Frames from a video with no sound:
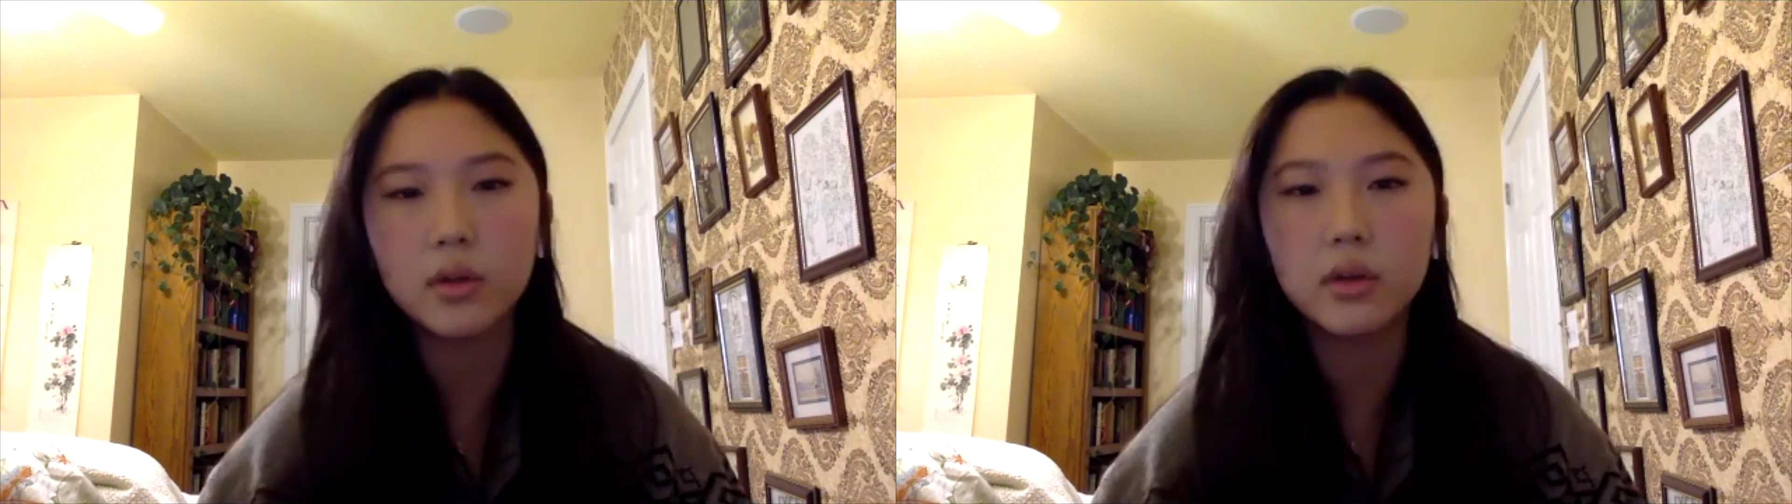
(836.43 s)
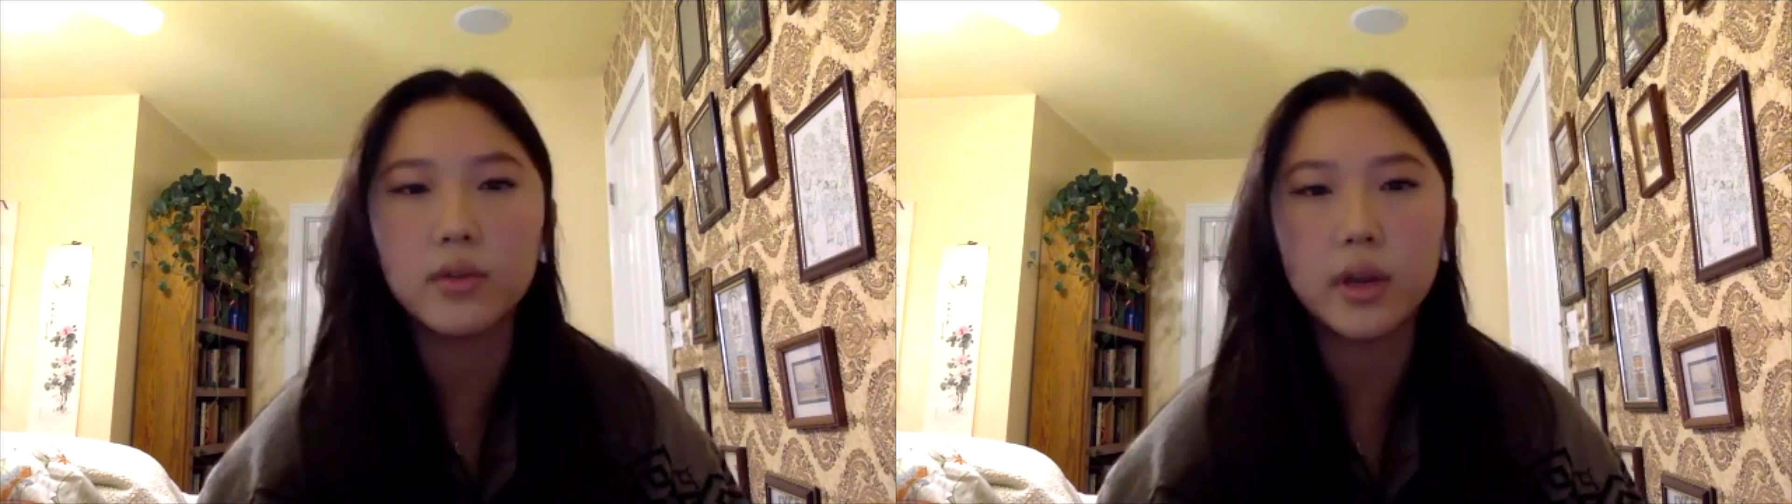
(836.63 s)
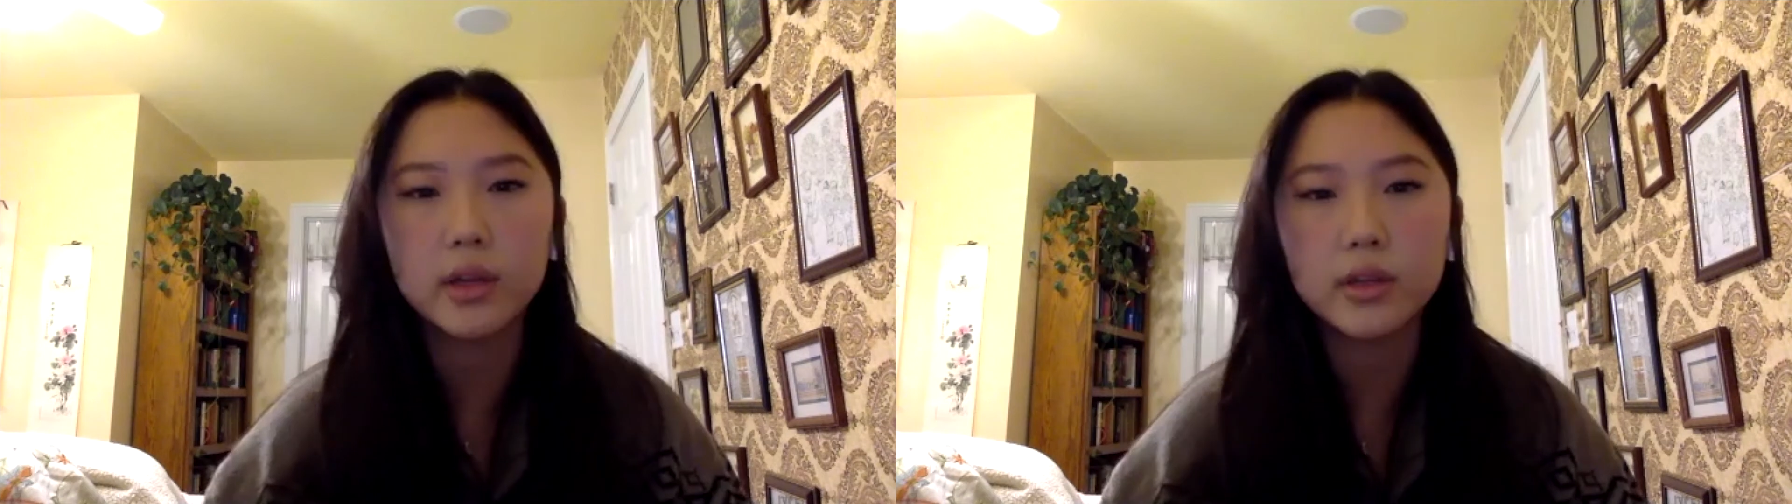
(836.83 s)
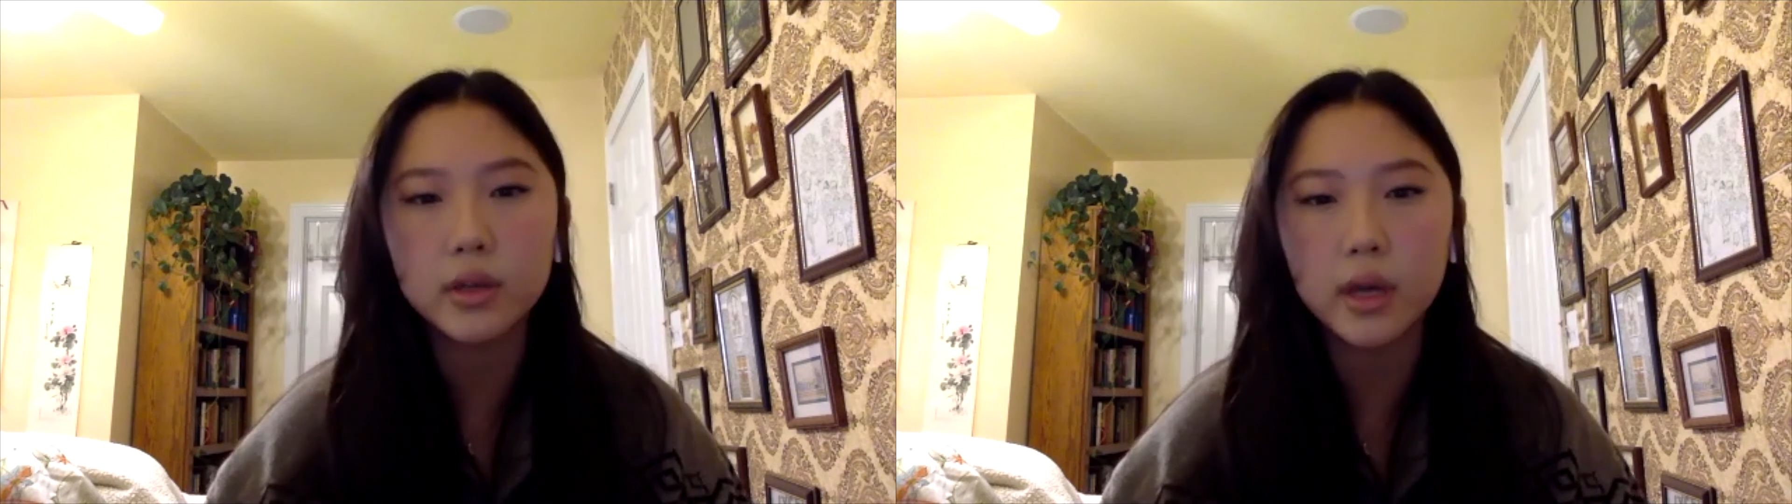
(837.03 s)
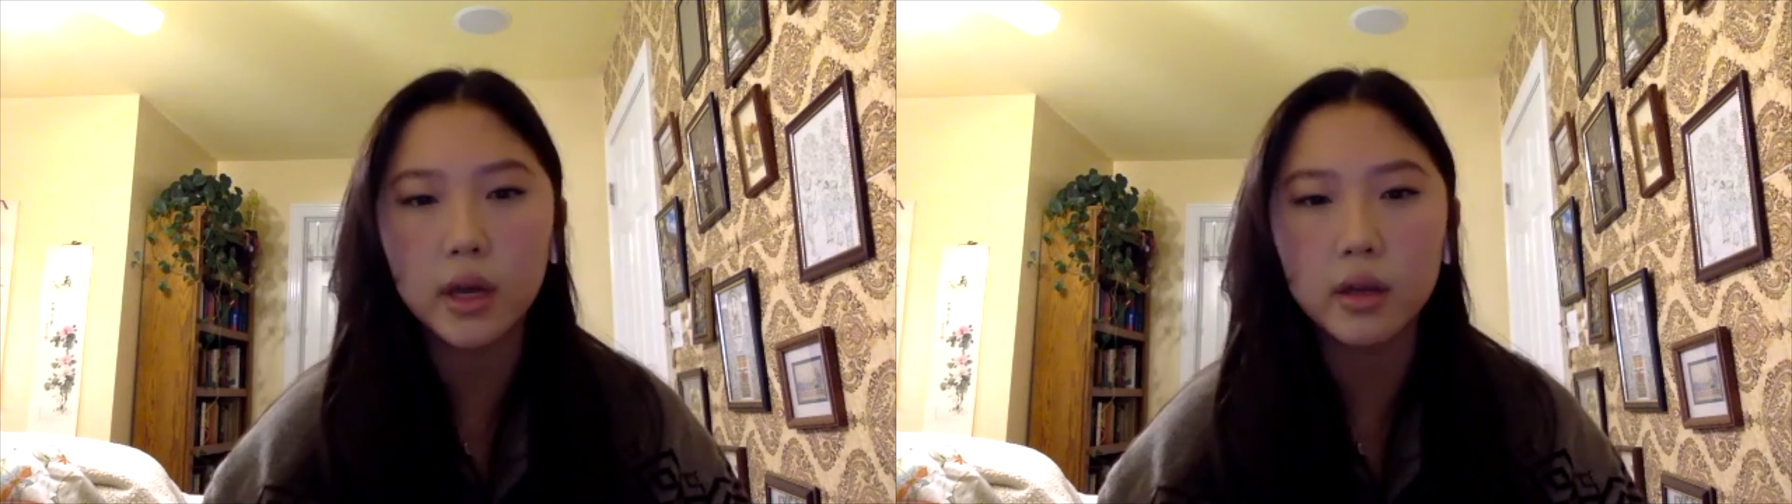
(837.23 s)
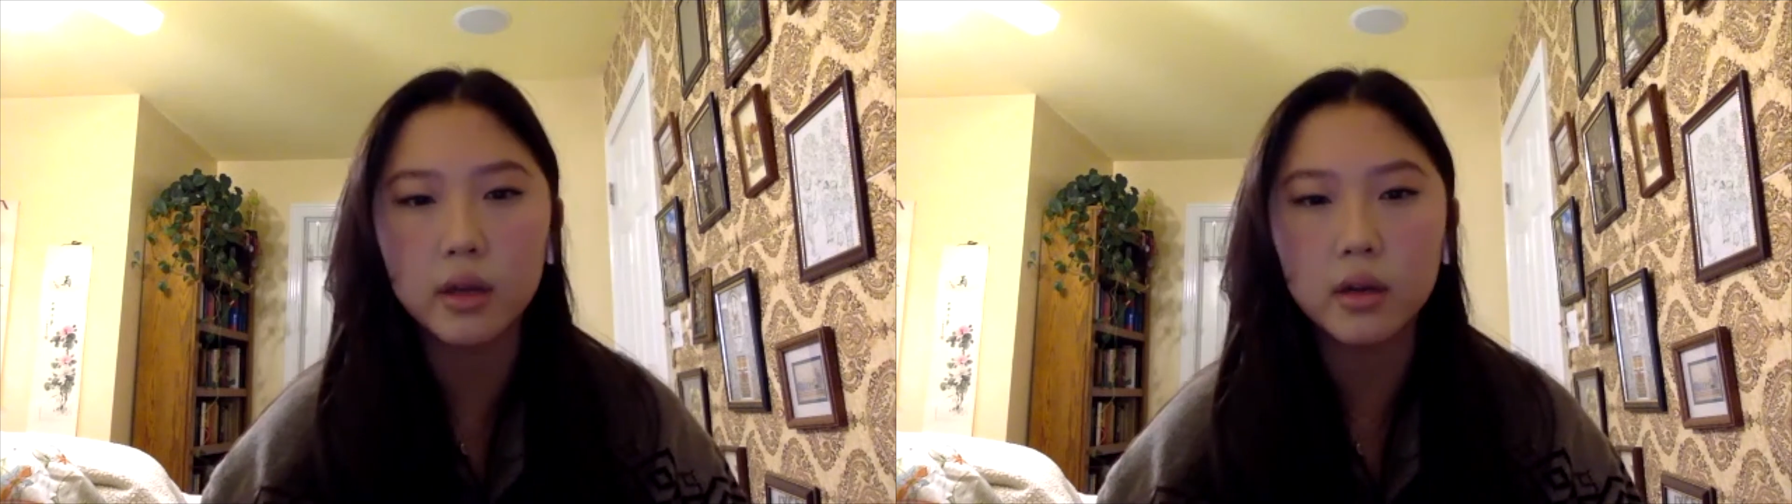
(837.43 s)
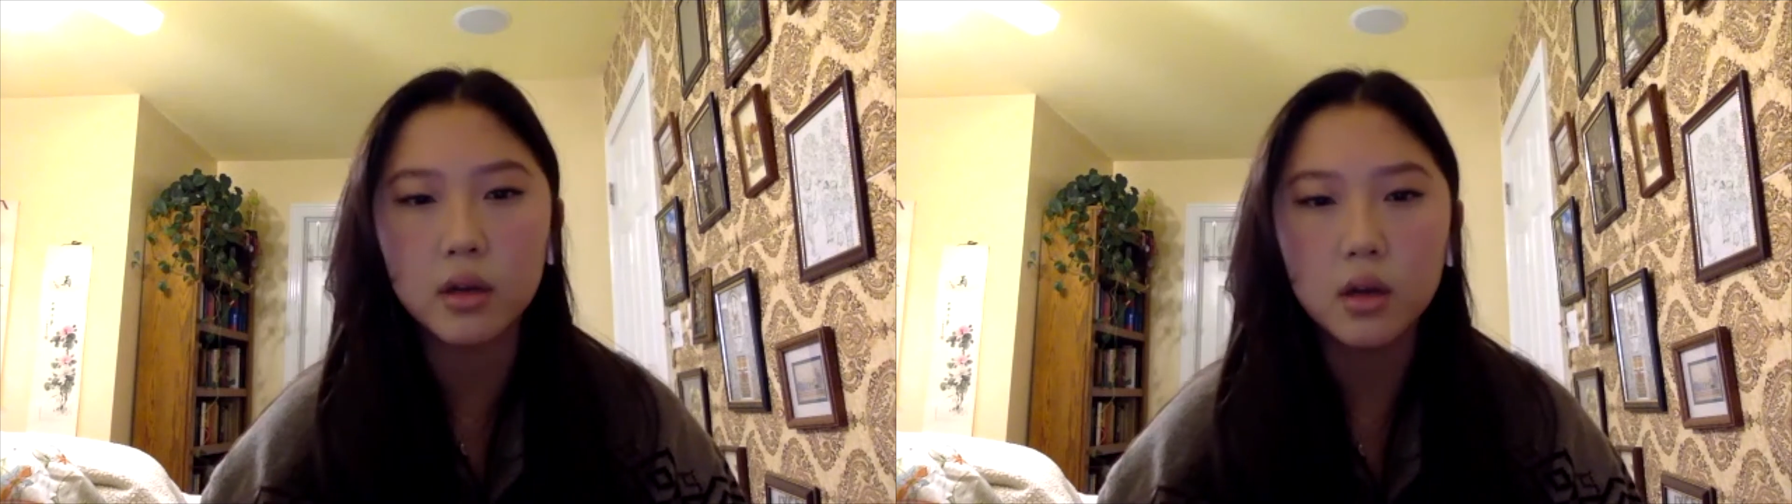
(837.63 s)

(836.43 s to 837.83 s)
good financial aid and